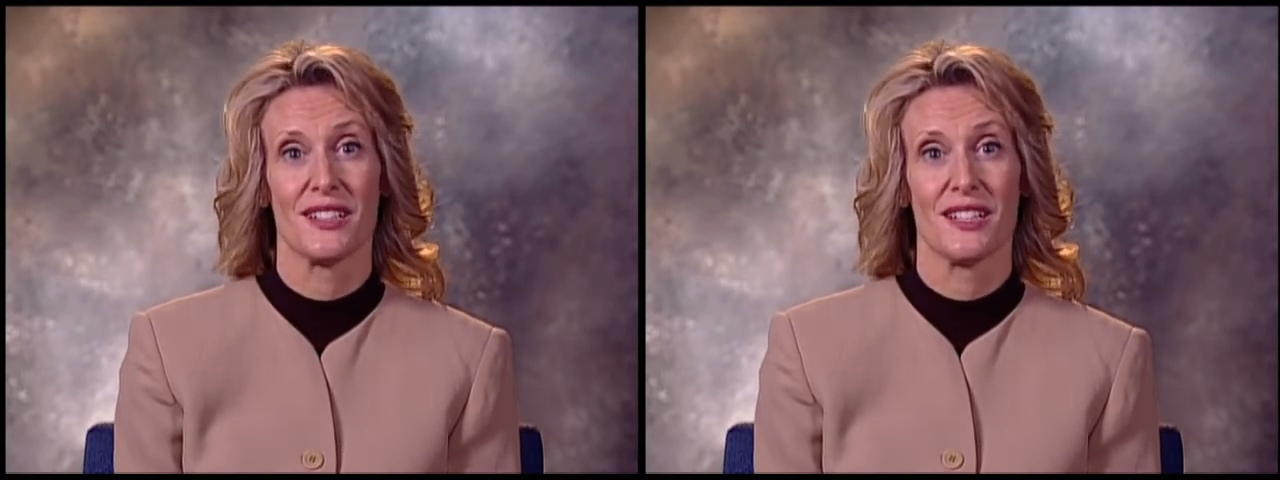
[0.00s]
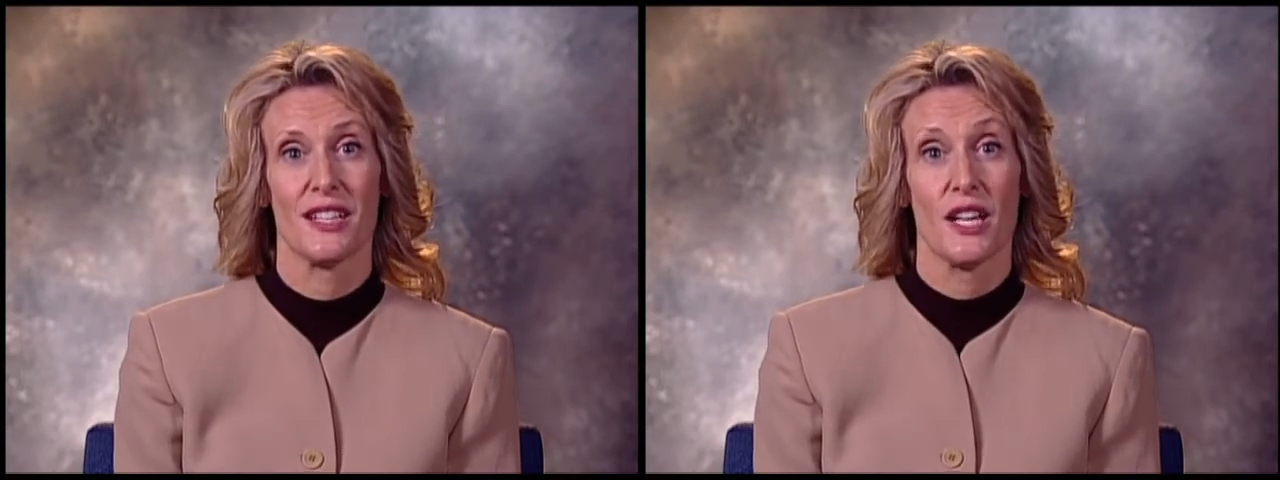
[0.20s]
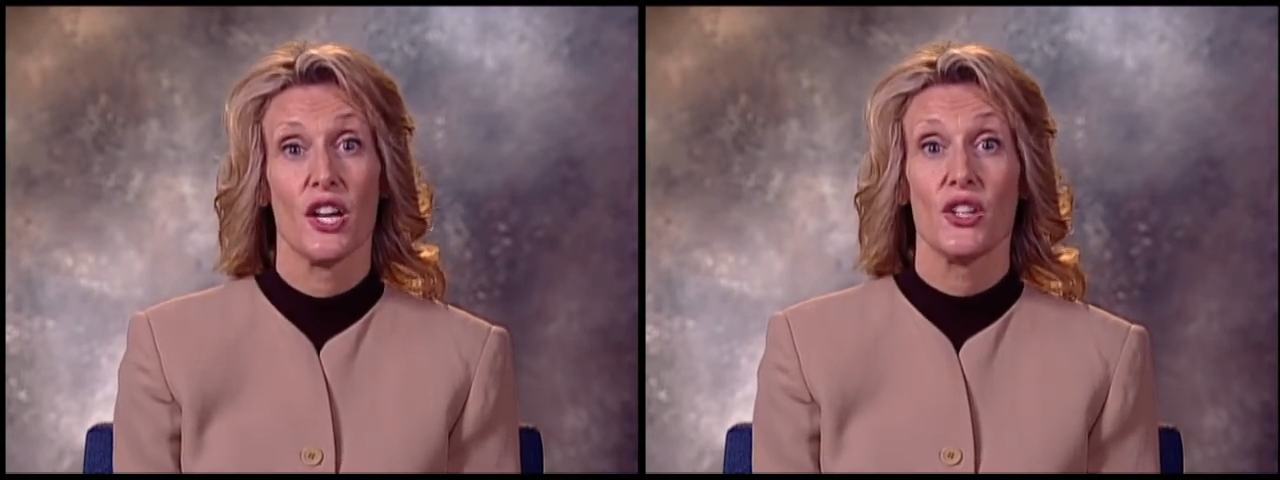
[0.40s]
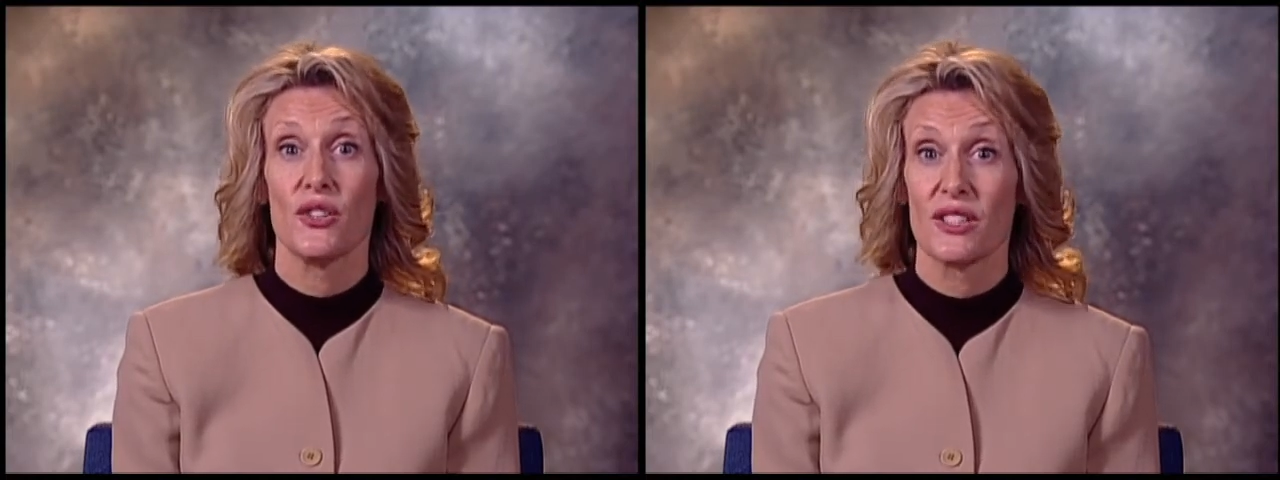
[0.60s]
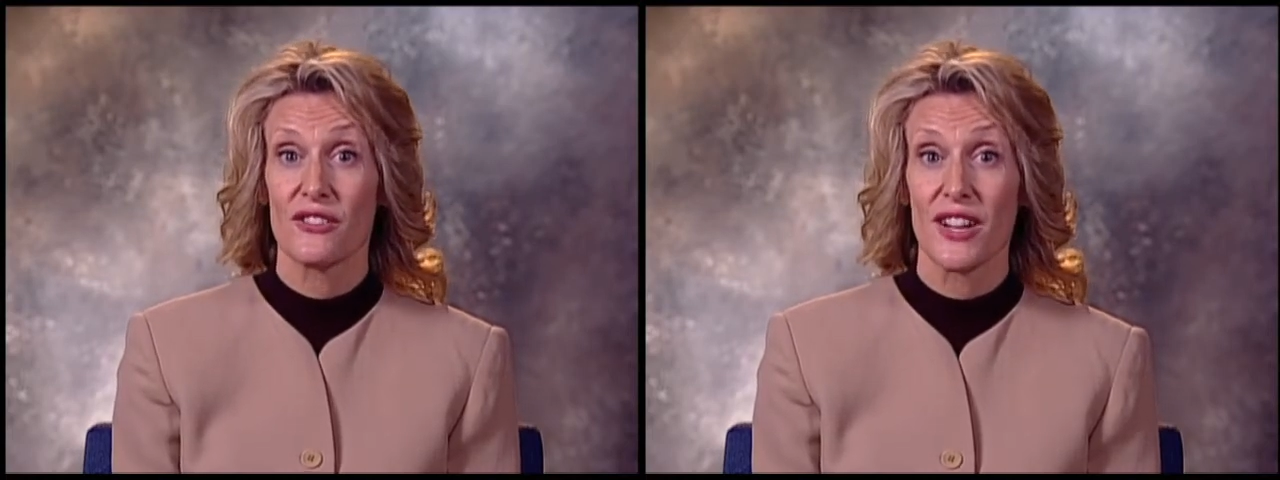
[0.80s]
You can
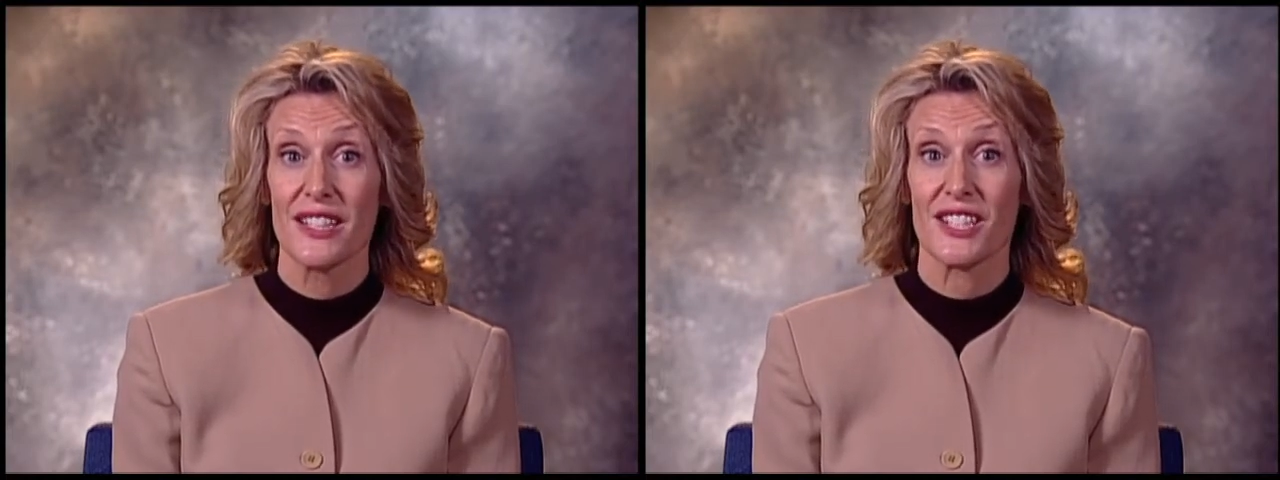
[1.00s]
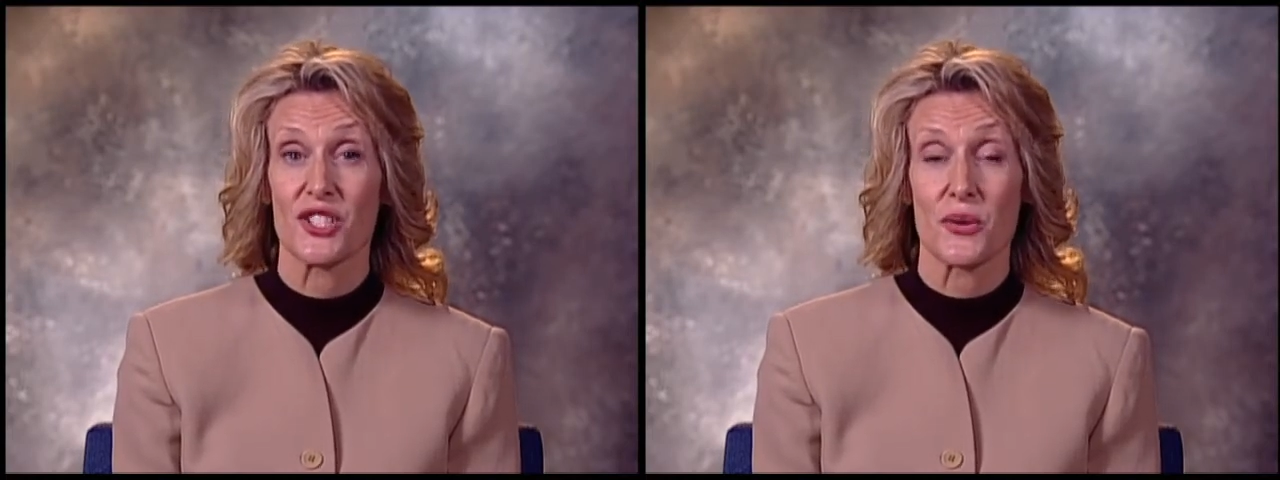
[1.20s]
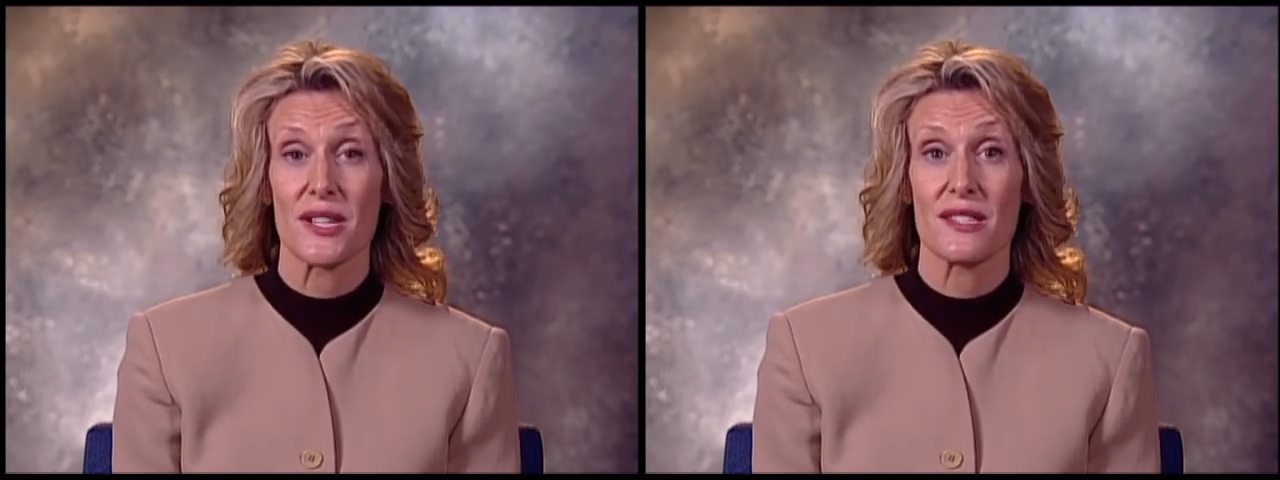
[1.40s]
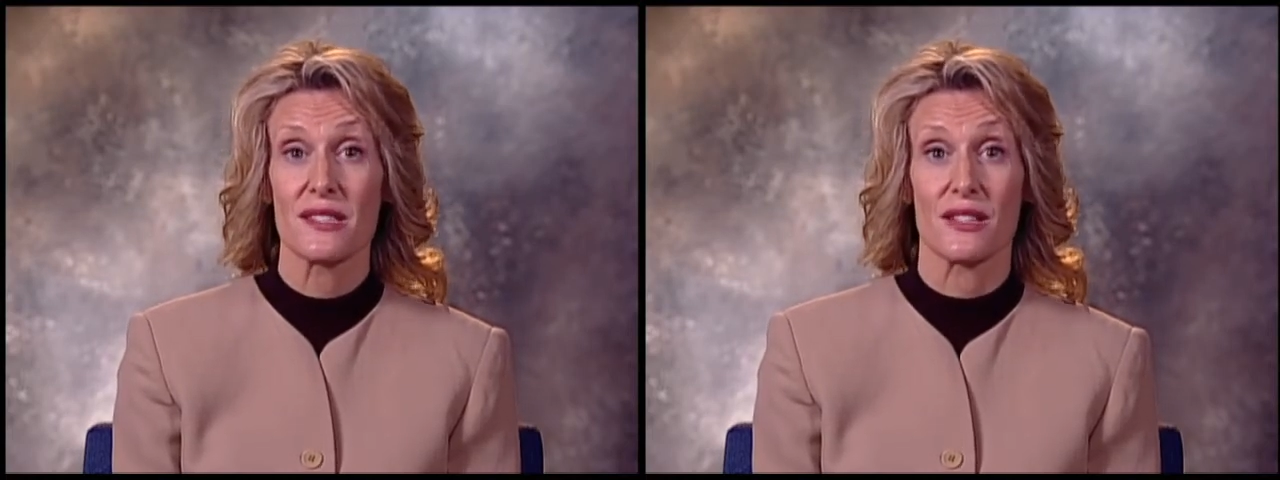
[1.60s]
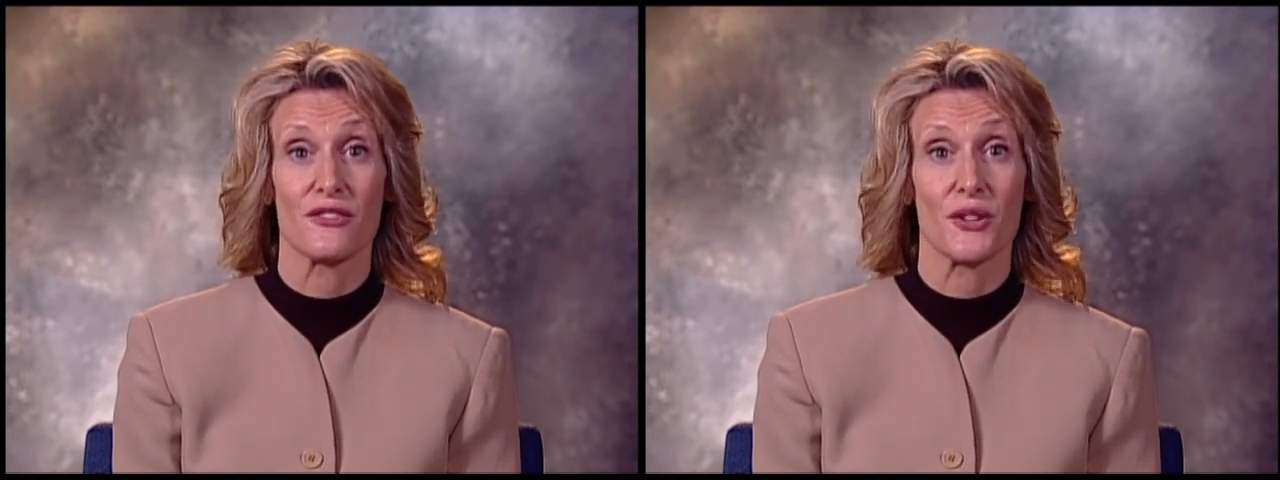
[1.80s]
find the addresses and
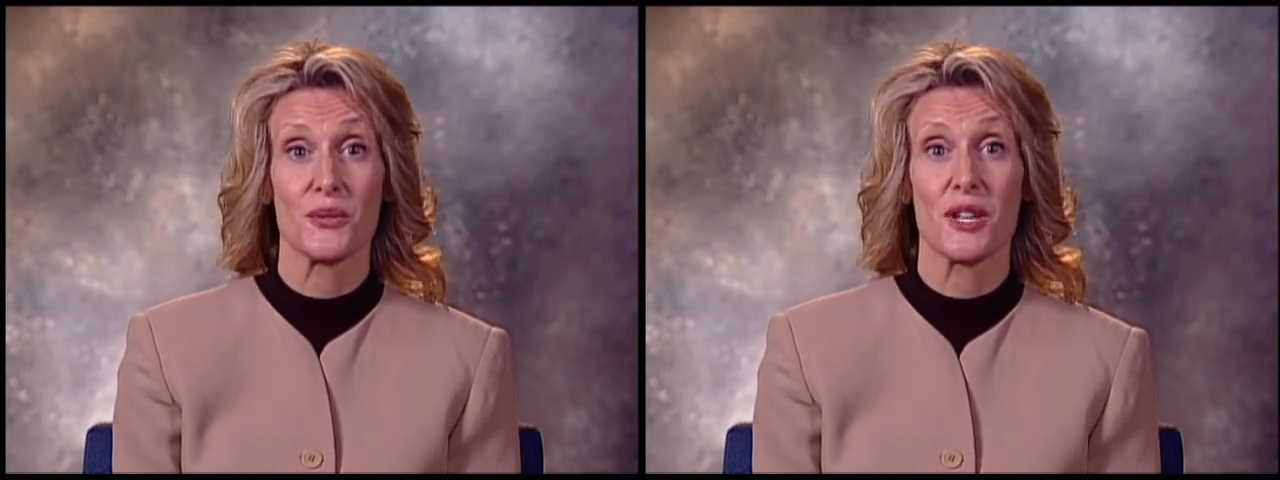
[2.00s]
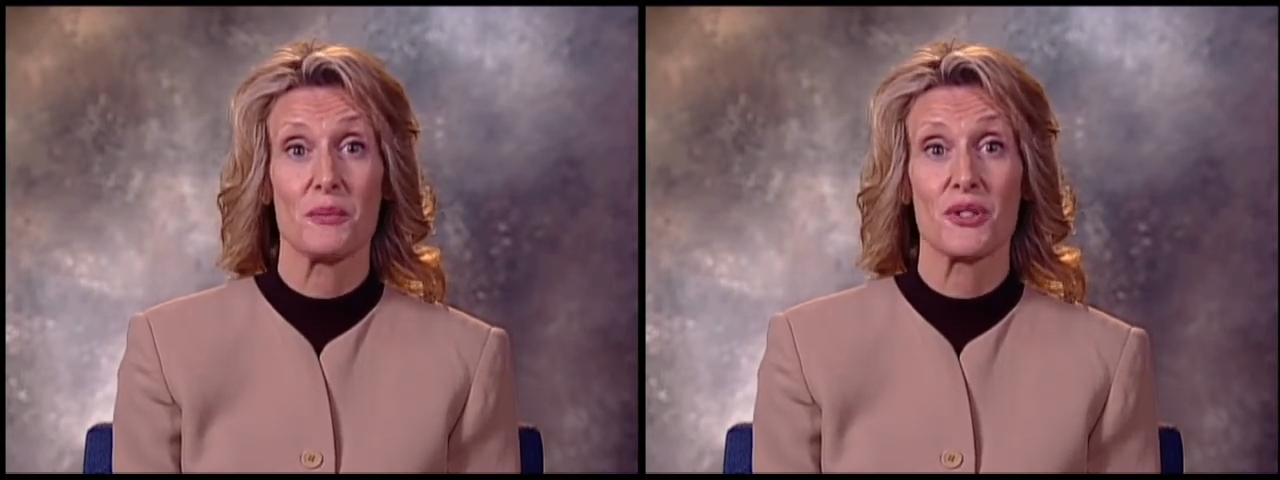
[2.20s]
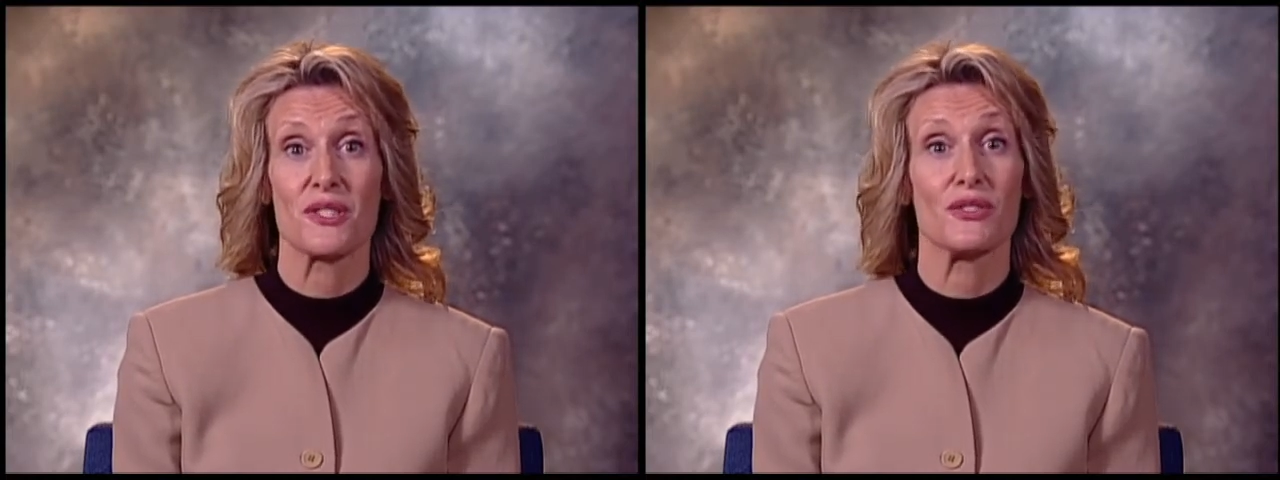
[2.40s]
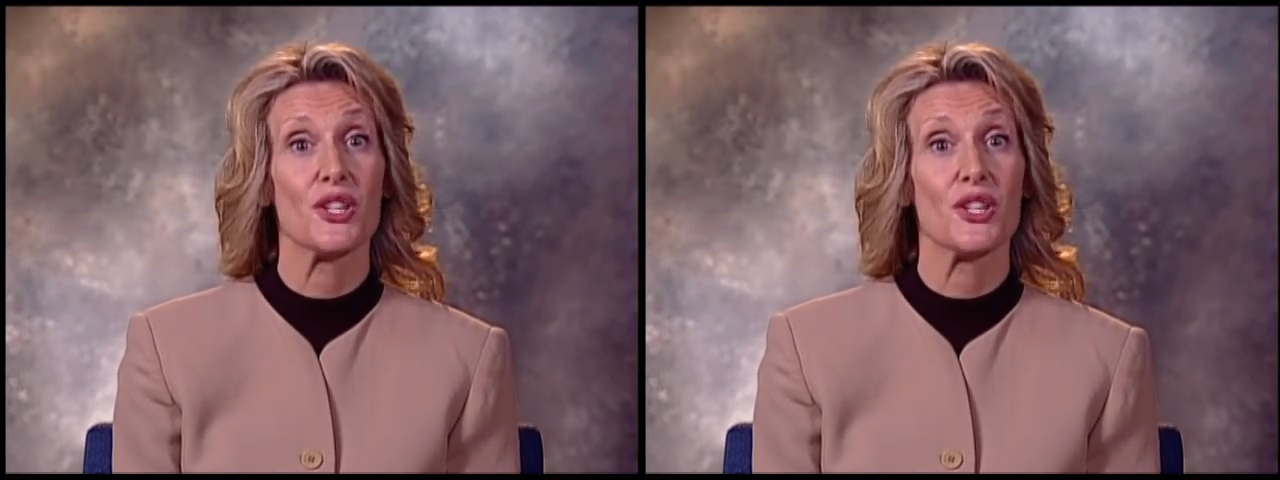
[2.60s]
phone numbers of local